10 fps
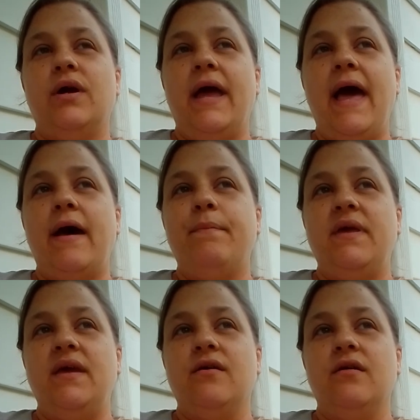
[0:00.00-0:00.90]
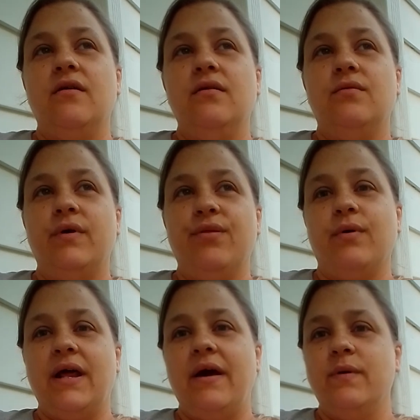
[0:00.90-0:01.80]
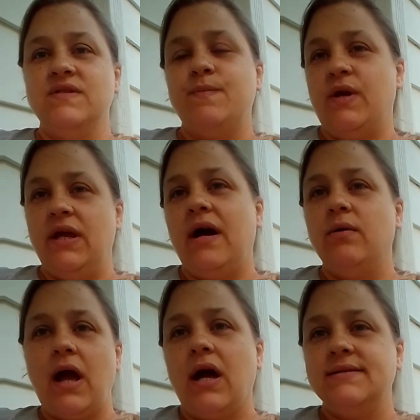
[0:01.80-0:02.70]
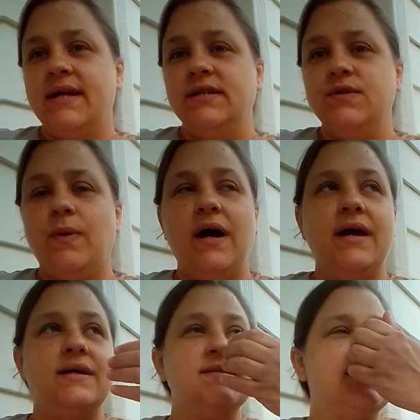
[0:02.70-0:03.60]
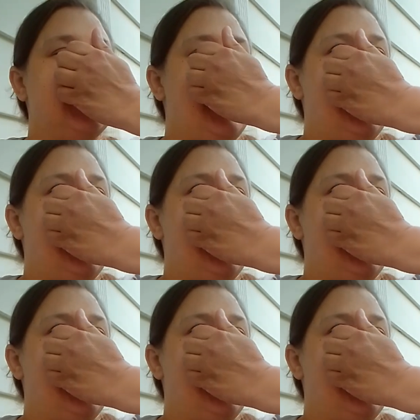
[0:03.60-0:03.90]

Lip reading: happier with what I was putting out content wise.